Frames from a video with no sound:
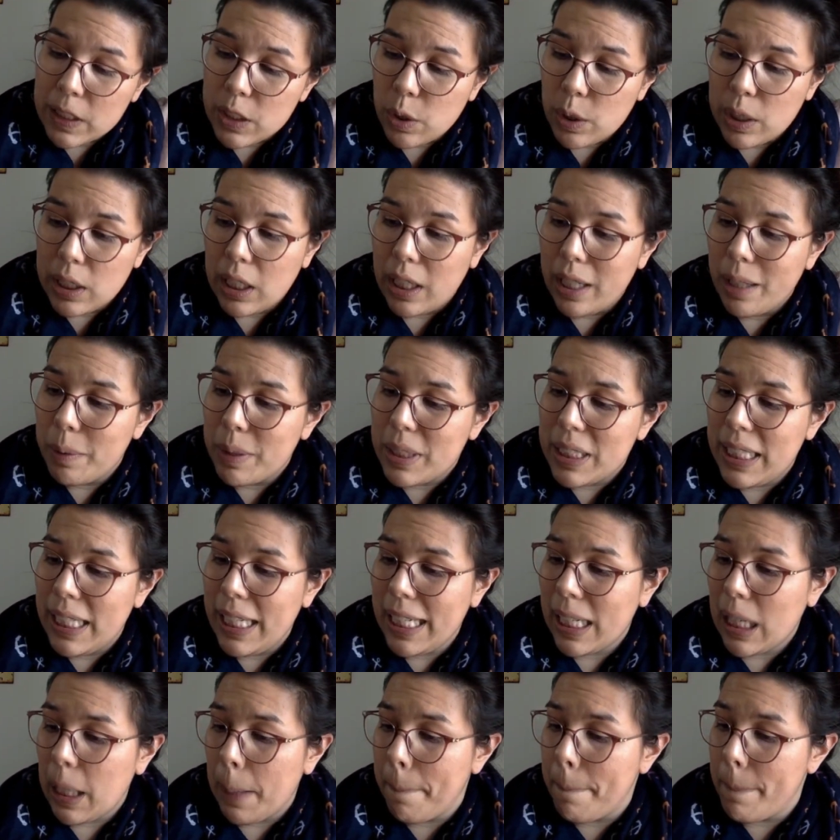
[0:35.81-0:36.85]
So I thought I would
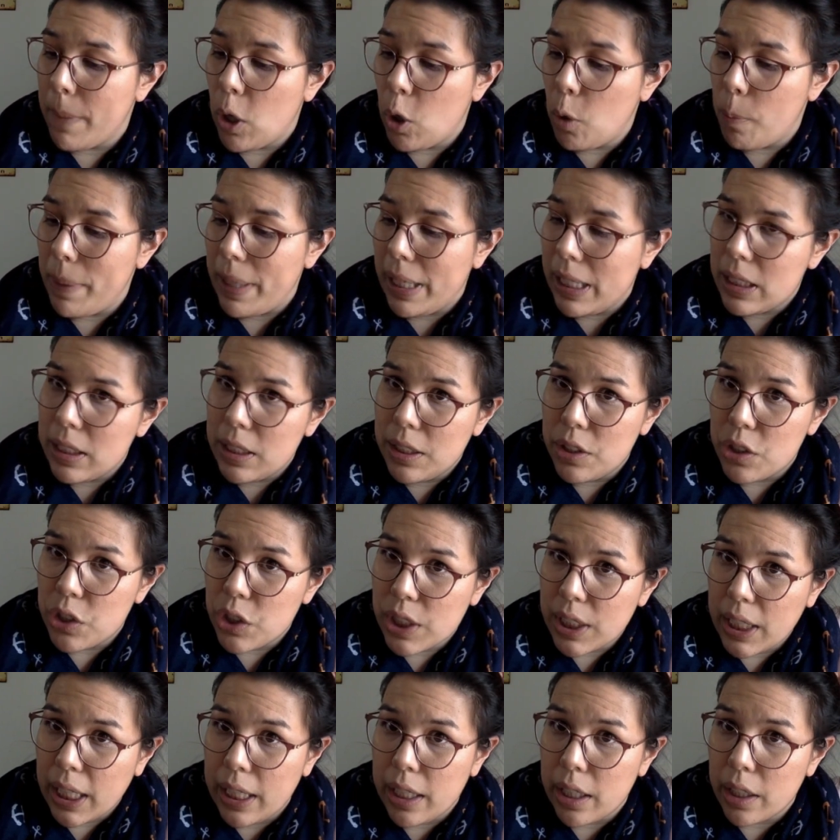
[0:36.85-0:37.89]
take a moment and just
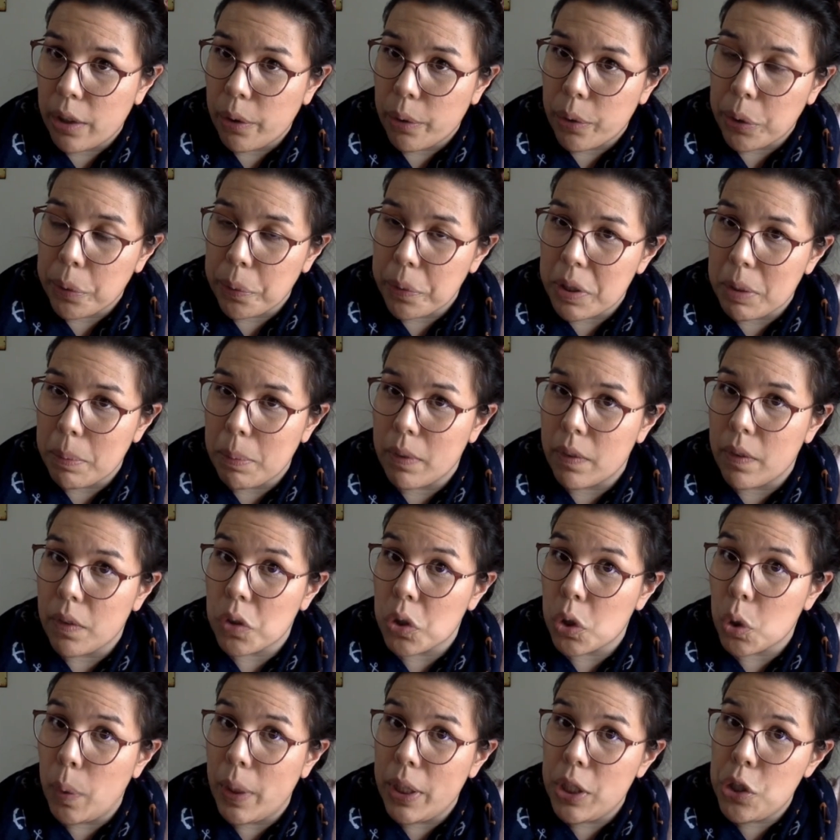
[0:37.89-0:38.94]
kind of go through some of those
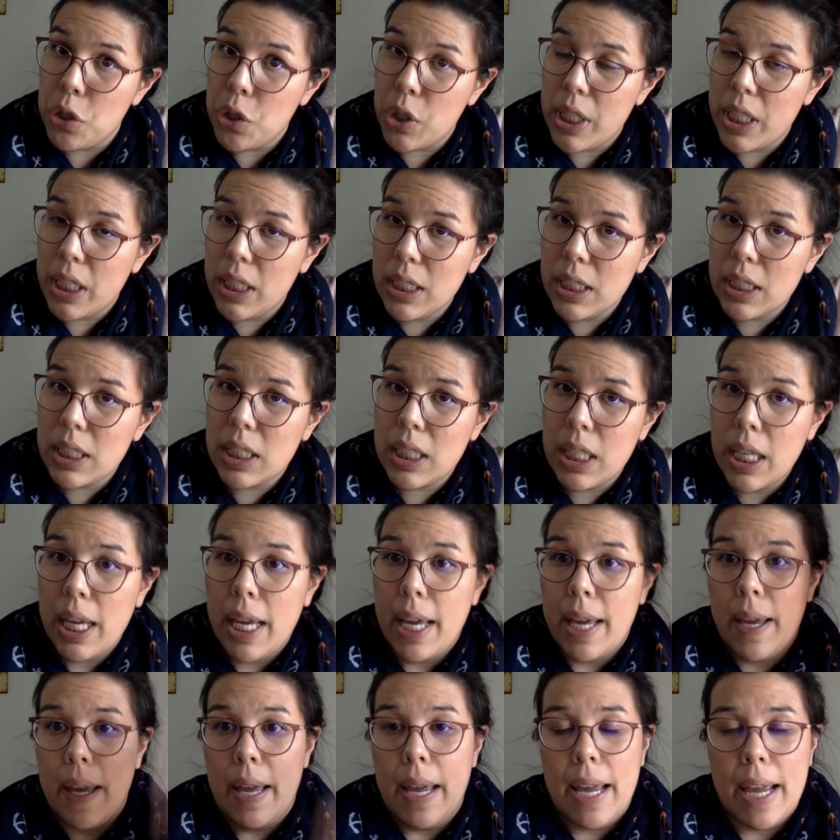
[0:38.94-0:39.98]
questions
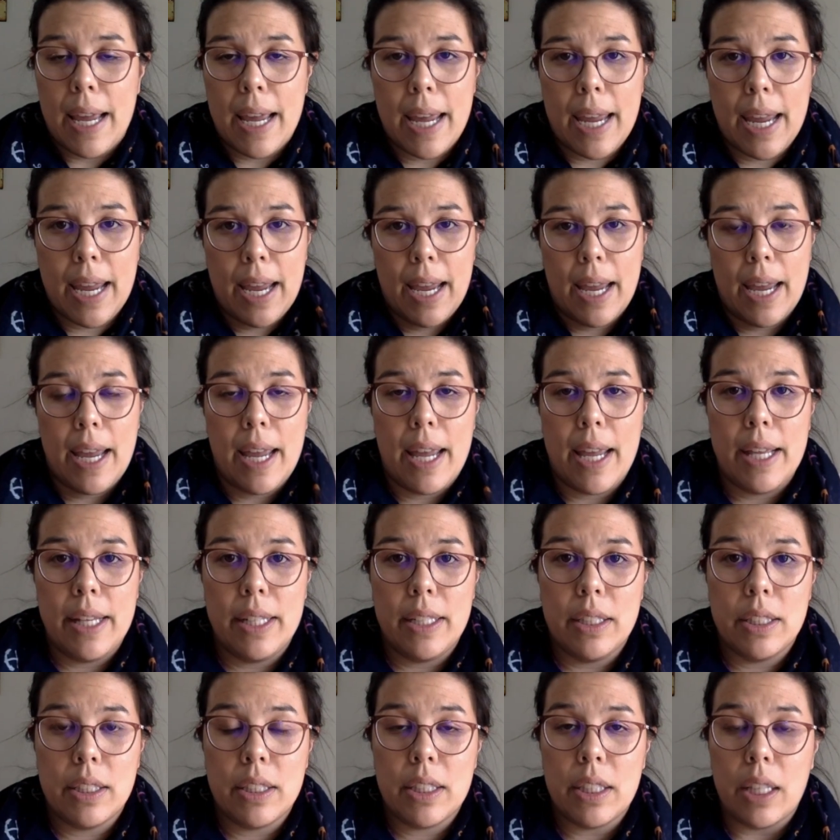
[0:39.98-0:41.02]

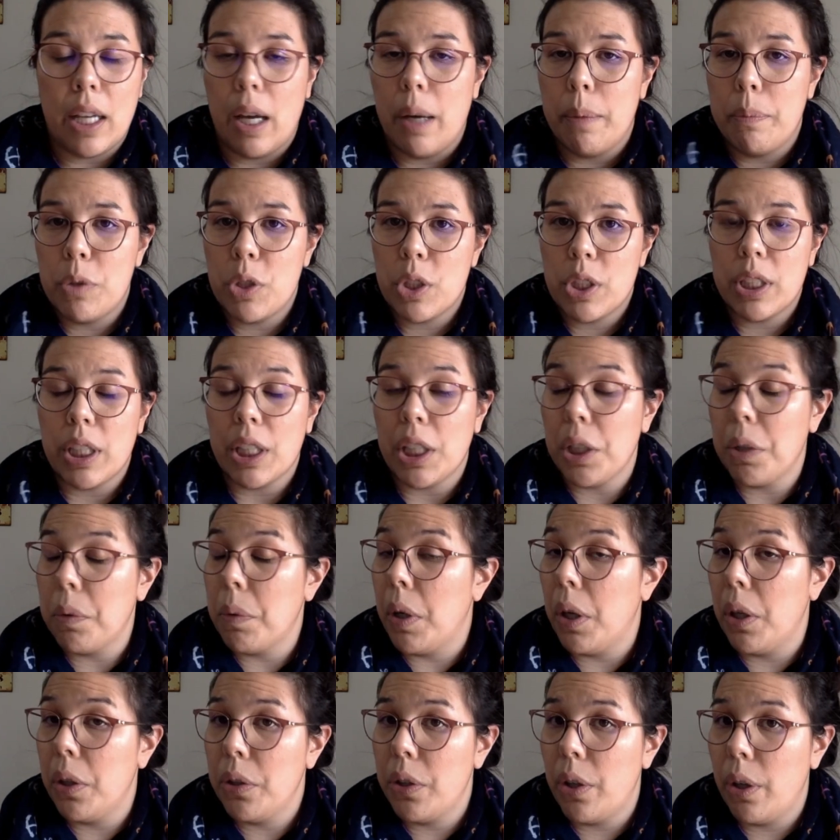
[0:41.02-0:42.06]
and just let you
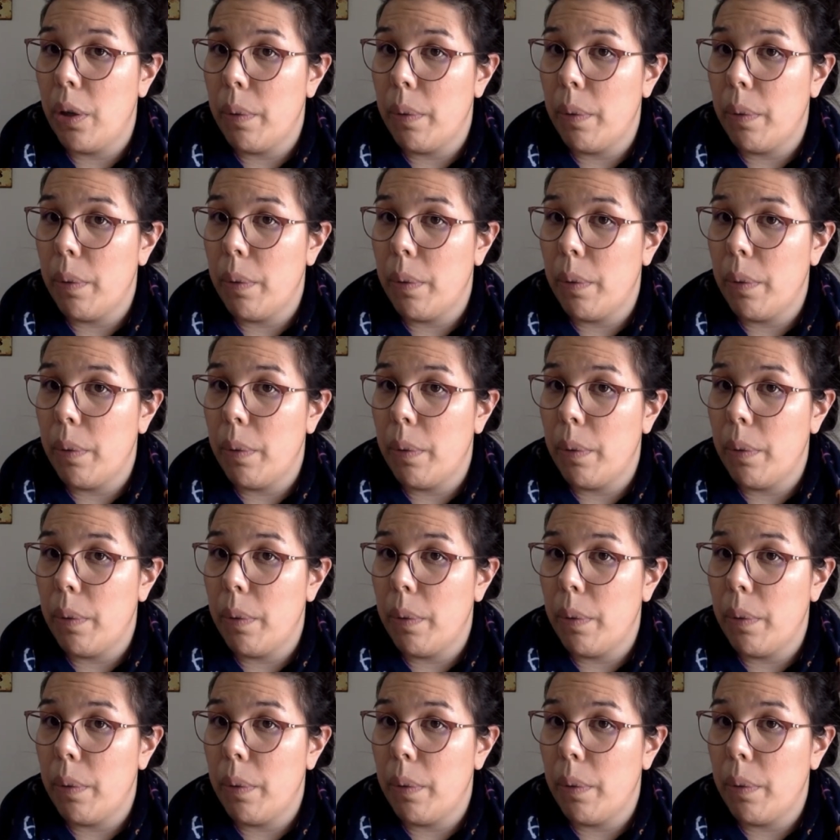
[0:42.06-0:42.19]
all know.